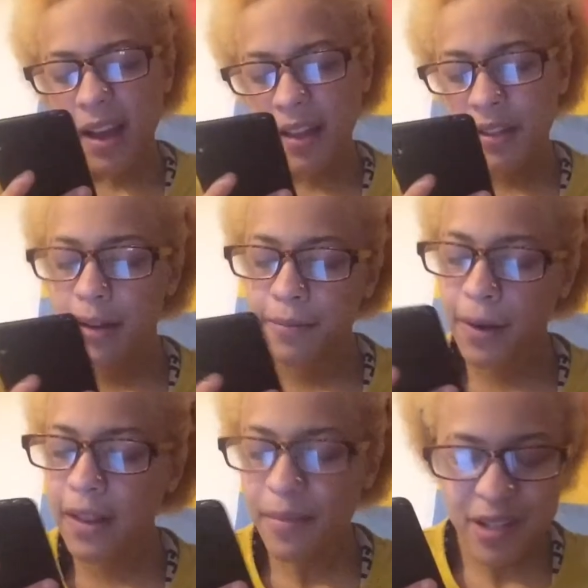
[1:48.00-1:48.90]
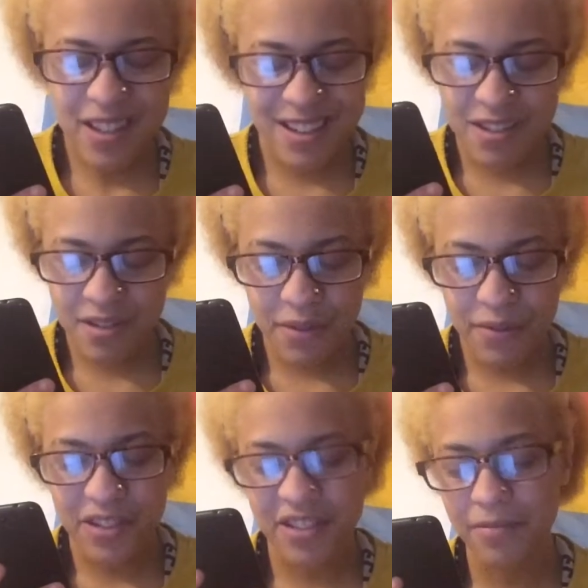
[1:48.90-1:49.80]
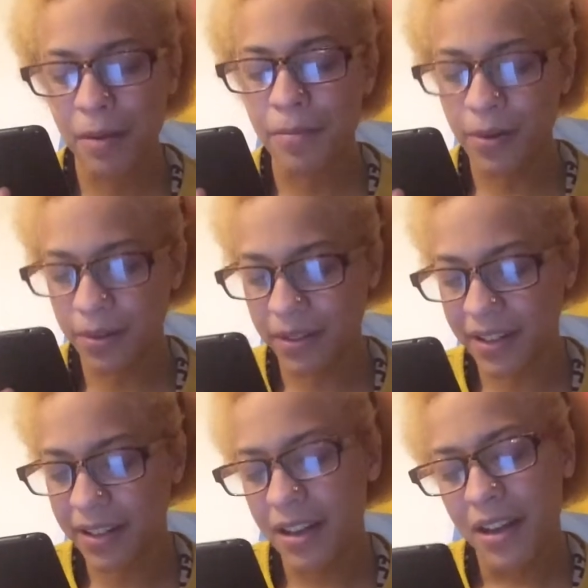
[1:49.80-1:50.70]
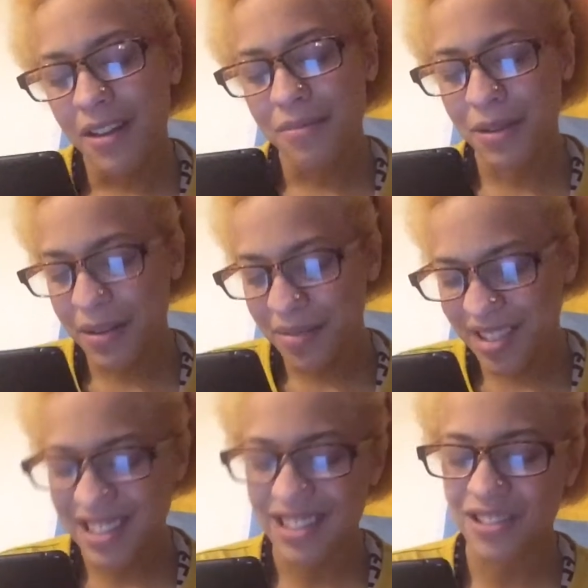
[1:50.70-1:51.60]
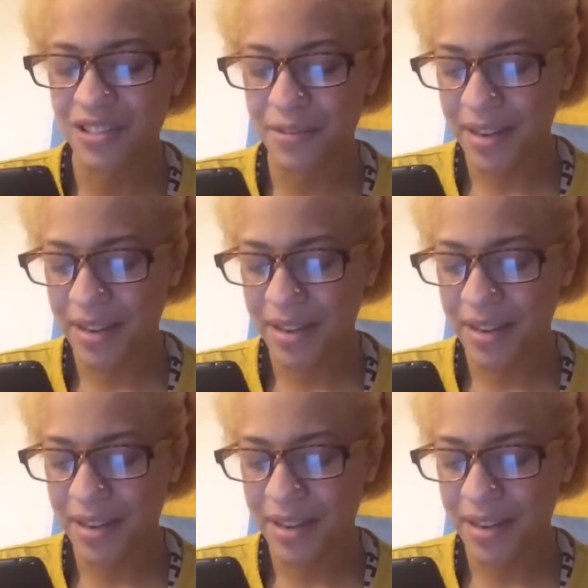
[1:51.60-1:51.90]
And then borderline personality disorder versus bipolar, borderline personality disorder